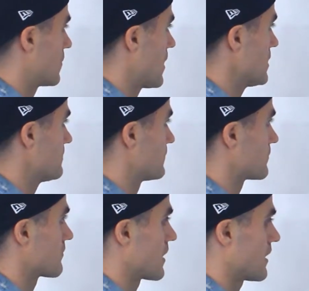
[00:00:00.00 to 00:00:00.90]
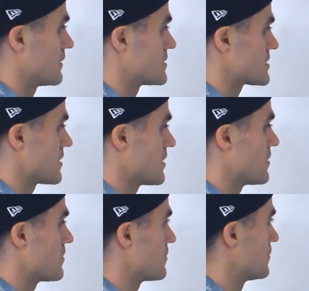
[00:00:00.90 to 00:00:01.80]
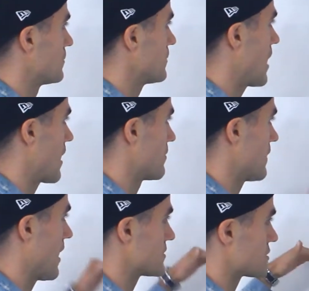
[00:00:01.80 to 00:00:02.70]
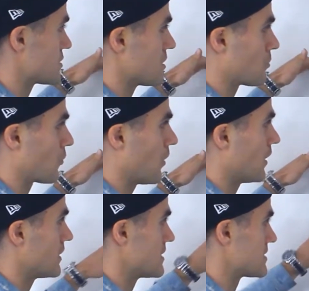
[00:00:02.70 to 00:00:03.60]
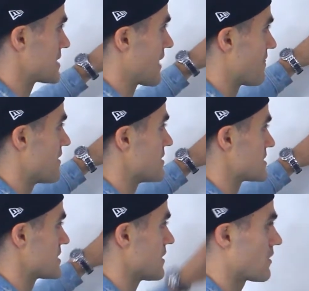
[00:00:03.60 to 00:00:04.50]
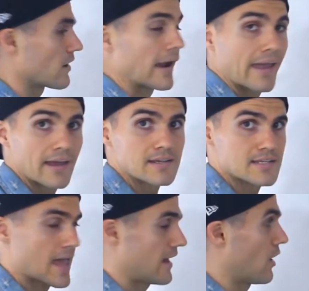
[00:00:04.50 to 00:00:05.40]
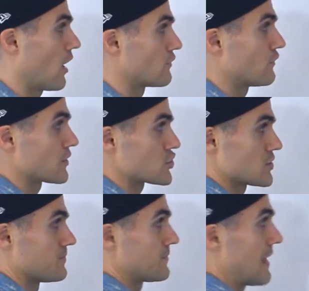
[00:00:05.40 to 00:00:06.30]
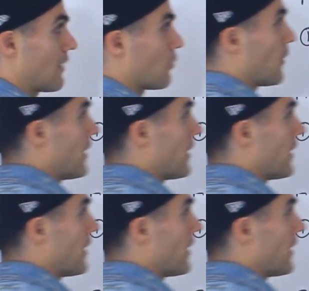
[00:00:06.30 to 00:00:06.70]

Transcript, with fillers: Right? So yeah, the answer to number one is that this here is an odd function. Now the